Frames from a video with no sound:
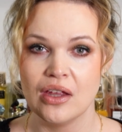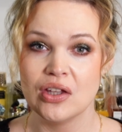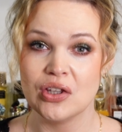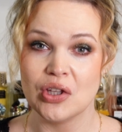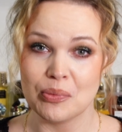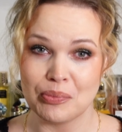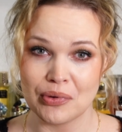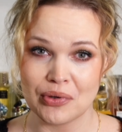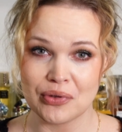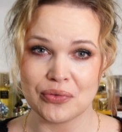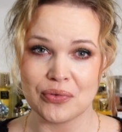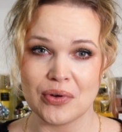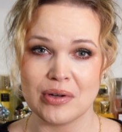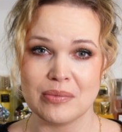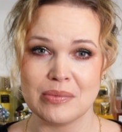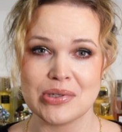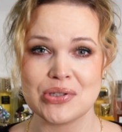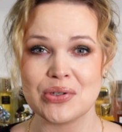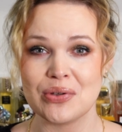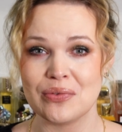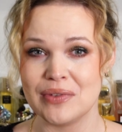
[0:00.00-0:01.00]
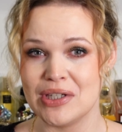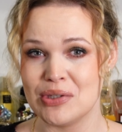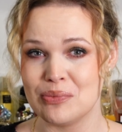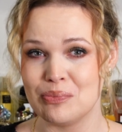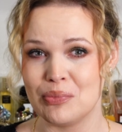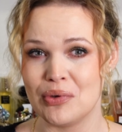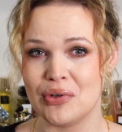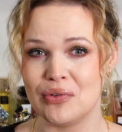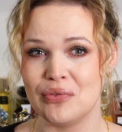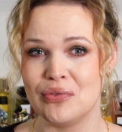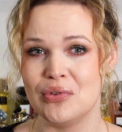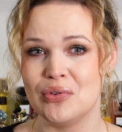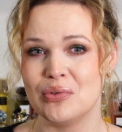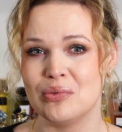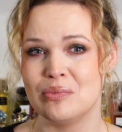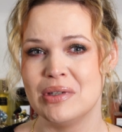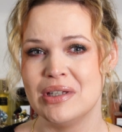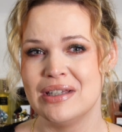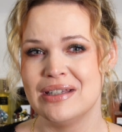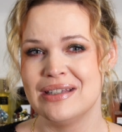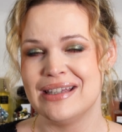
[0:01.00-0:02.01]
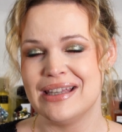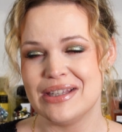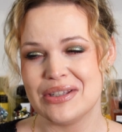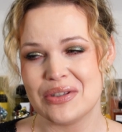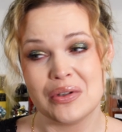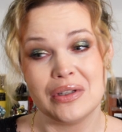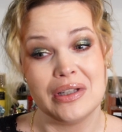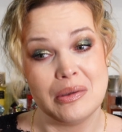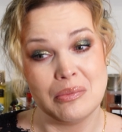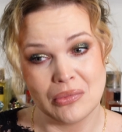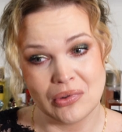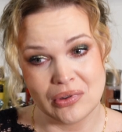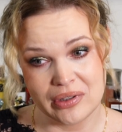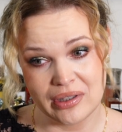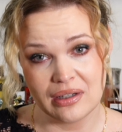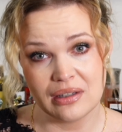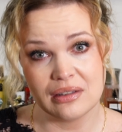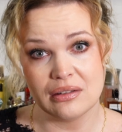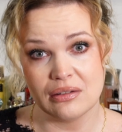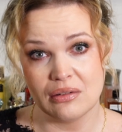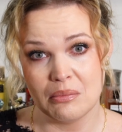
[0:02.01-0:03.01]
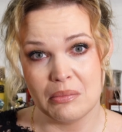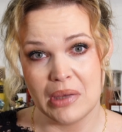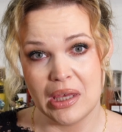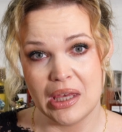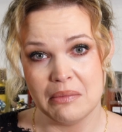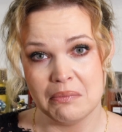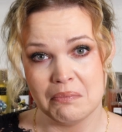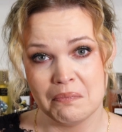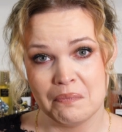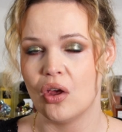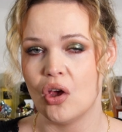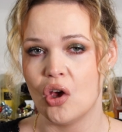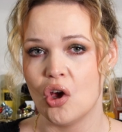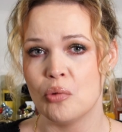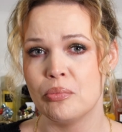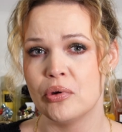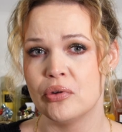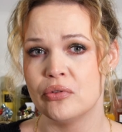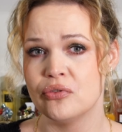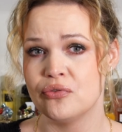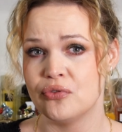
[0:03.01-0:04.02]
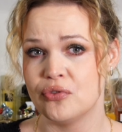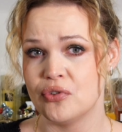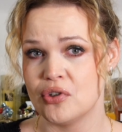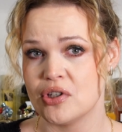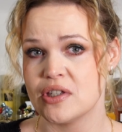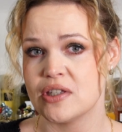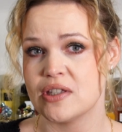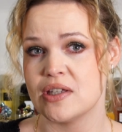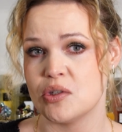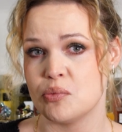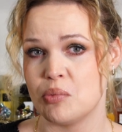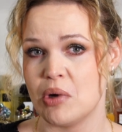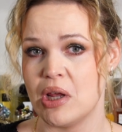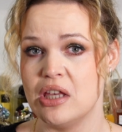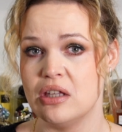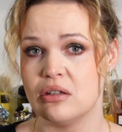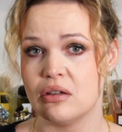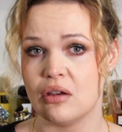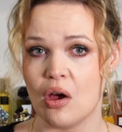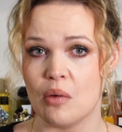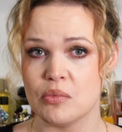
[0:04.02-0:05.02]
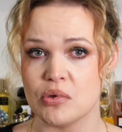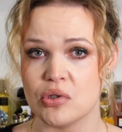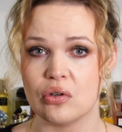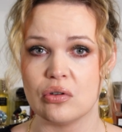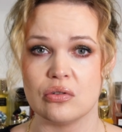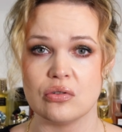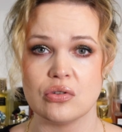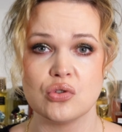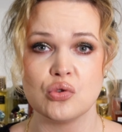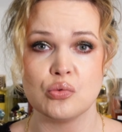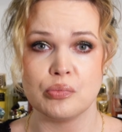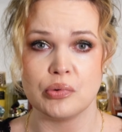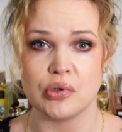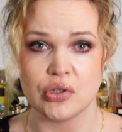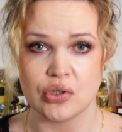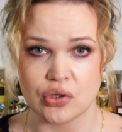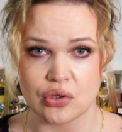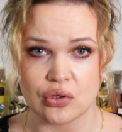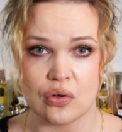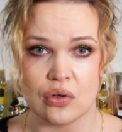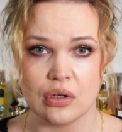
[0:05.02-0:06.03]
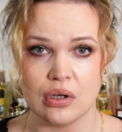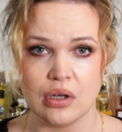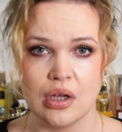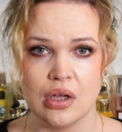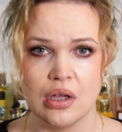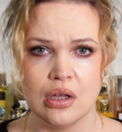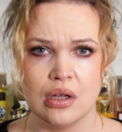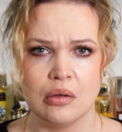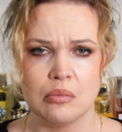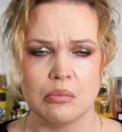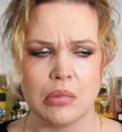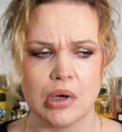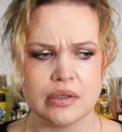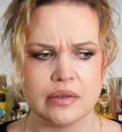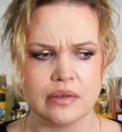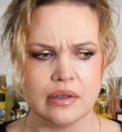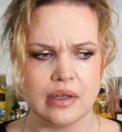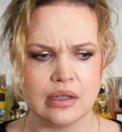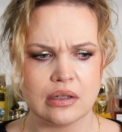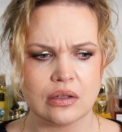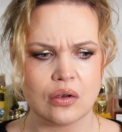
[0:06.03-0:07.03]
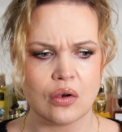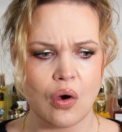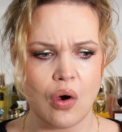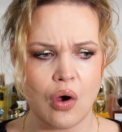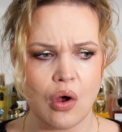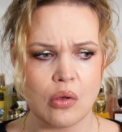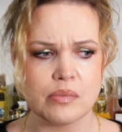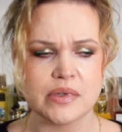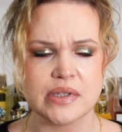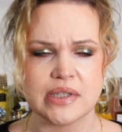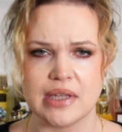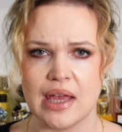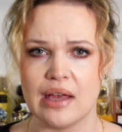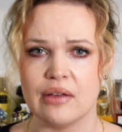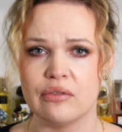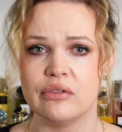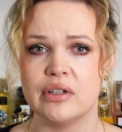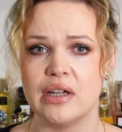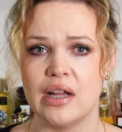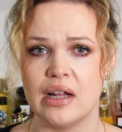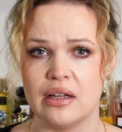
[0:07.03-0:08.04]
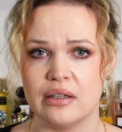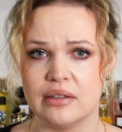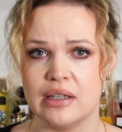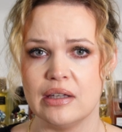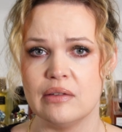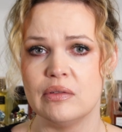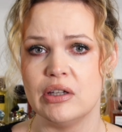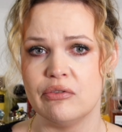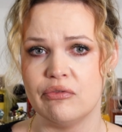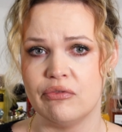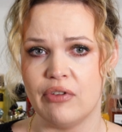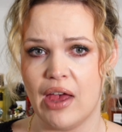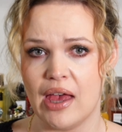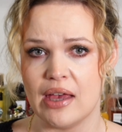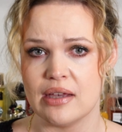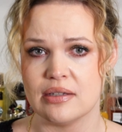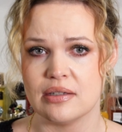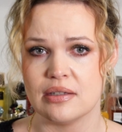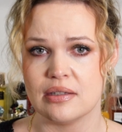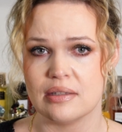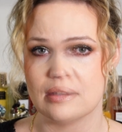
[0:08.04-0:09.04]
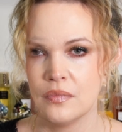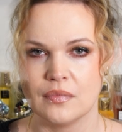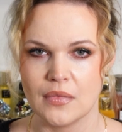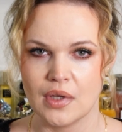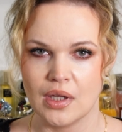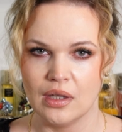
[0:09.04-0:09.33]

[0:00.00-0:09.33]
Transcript: The performance of this perfume is only moderate on me. Upon first spray it comes across super strong, but it calms down relatively fast.